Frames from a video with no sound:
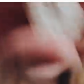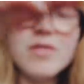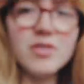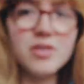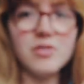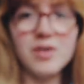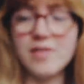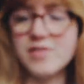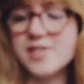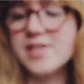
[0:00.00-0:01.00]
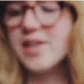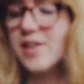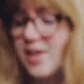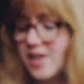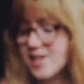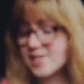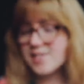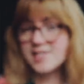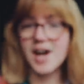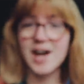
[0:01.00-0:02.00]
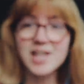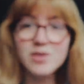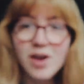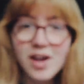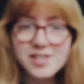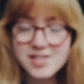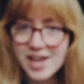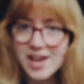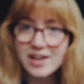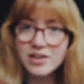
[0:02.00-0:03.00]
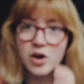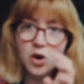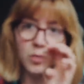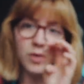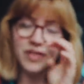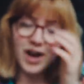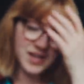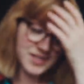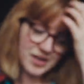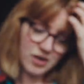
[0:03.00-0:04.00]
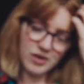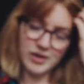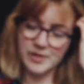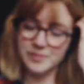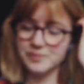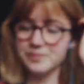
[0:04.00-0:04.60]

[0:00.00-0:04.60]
whatever you don't have to see it it's a tiny rice cake with icing on it